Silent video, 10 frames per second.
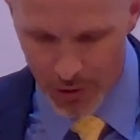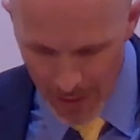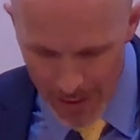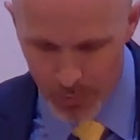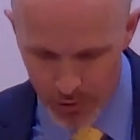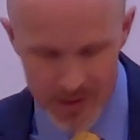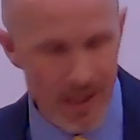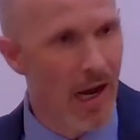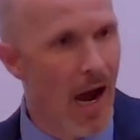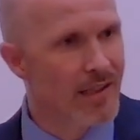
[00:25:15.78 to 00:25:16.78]
labors, that
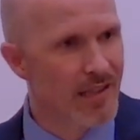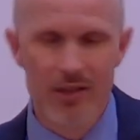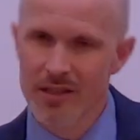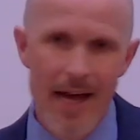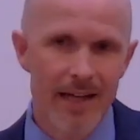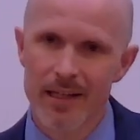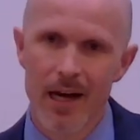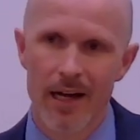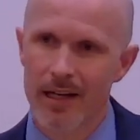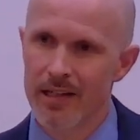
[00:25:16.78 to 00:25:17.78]
God tells
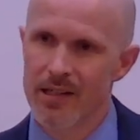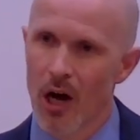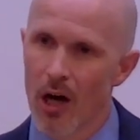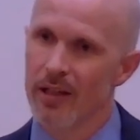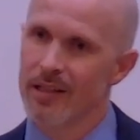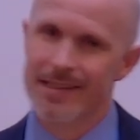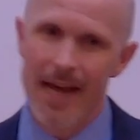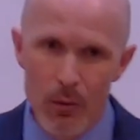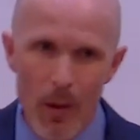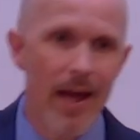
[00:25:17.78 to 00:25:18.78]
Tattenai and his colleagues, stay
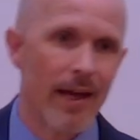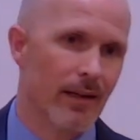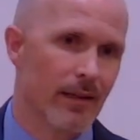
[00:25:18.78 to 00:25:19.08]
away,